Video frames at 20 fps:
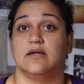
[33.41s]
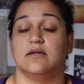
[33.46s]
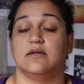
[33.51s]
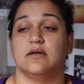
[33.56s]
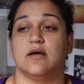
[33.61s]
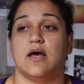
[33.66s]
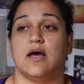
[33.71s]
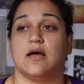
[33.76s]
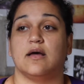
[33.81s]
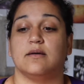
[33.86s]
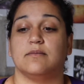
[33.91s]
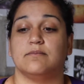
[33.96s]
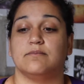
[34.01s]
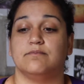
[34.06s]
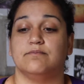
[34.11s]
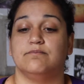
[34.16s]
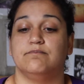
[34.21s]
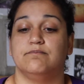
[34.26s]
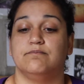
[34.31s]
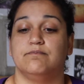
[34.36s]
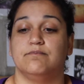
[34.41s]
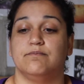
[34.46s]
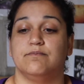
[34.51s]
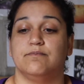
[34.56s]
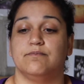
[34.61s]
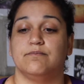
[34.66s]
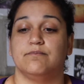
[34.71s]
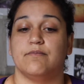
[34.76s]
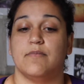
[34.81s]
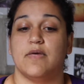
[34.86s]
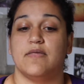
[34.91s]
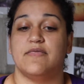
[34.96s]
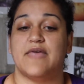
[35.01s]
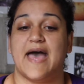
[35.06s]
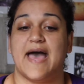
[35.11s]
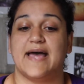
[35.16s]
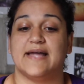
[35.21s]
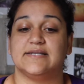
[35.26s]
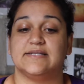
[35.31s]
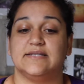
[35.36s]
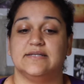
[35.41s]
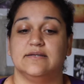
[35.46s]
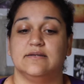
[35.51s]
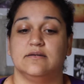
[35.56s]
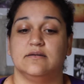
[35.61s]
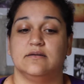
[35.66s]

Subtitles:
that